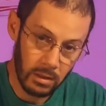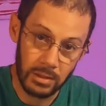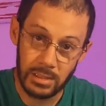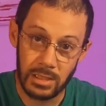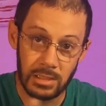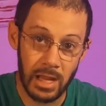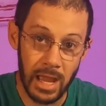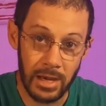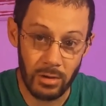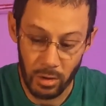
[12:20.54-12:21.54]
this isn't an
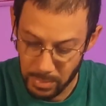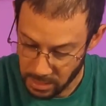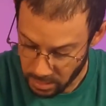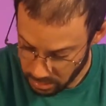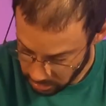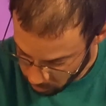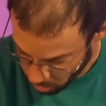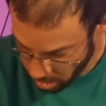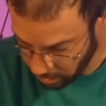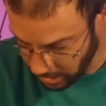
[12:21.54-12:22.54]
end-all be-all. You
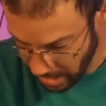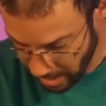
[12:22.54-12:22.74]
are going to